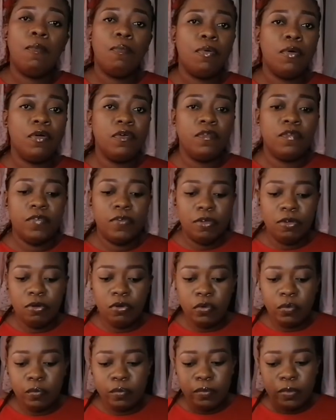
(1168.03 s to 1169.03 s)

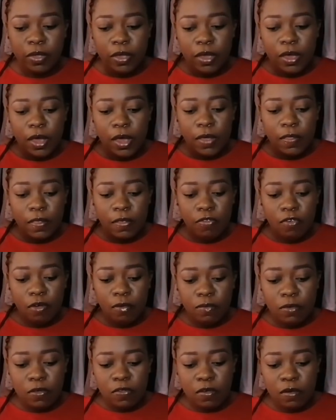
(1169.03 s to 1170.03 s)
perfume. And the
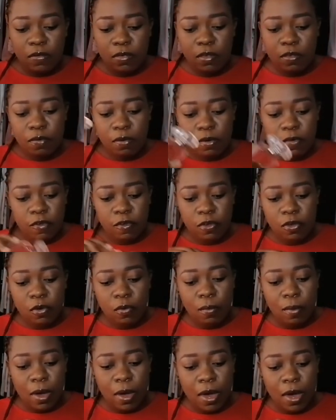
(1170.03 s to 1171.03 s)
top notes of this
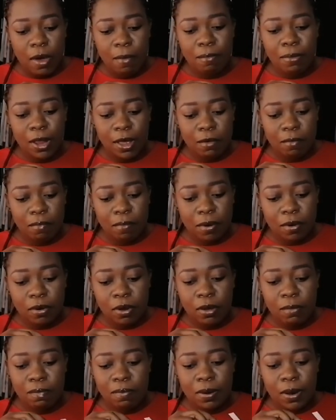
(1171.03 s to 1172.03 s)
perfume are
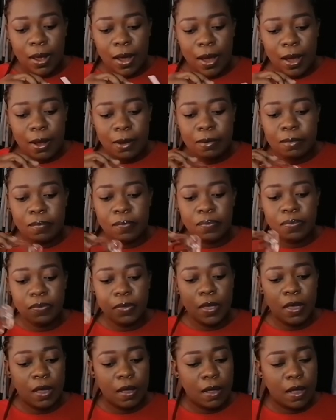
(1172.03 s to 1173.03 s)
blackberry,
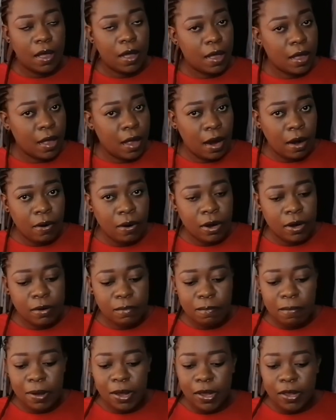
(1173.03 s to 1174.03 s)
plum,
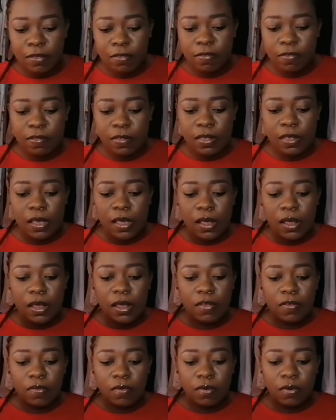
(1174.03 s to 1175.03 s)
currant buds.
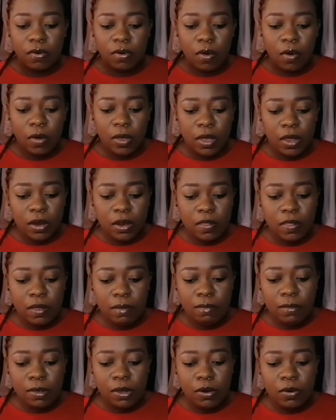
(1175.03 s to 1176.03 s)
It's got orchid in
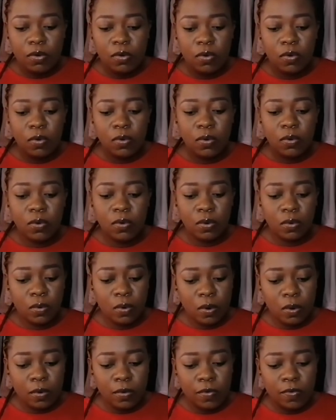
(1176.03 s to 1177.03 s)
the middle,
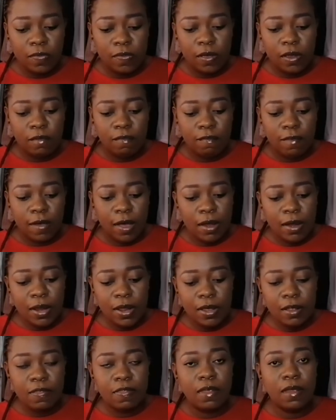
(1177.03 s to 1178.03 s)
rose and
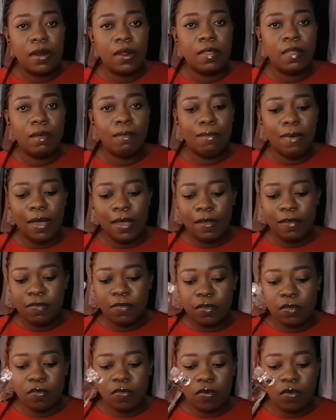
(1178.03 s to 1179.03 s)
violet. Then in the
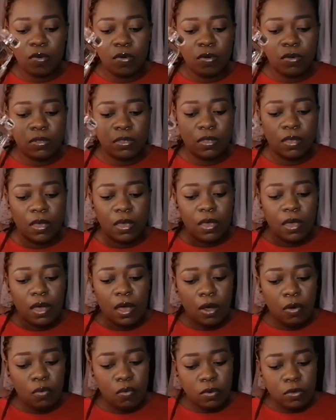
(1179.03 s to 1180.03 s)
base, it's got
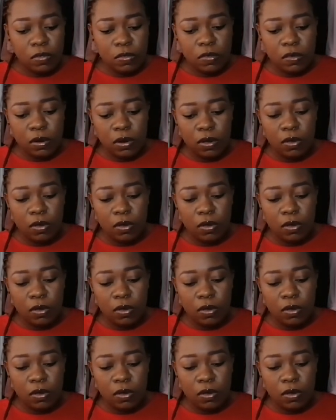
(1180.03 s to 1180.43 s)
woodsy